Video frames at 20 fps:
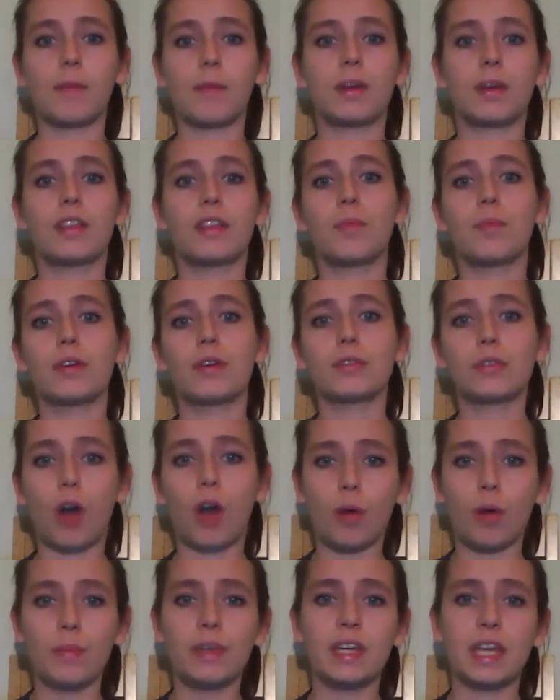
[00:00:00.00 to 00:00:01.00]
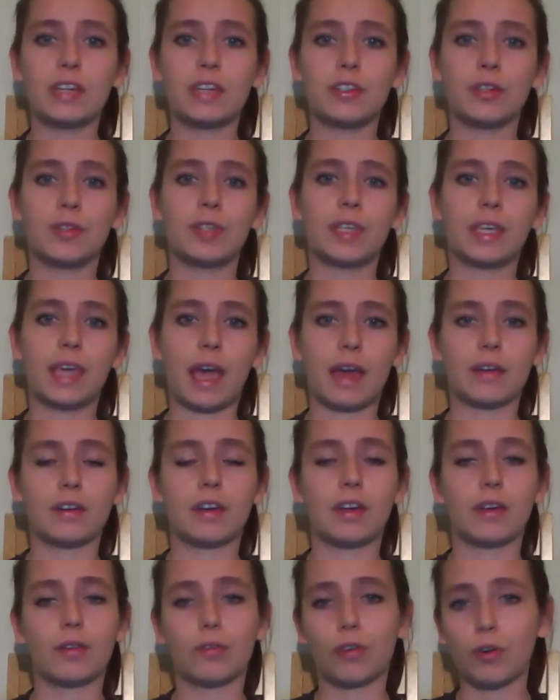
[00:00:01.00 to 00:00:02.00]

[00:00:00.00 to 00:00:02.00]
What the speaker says: and one of the most common issues encountered in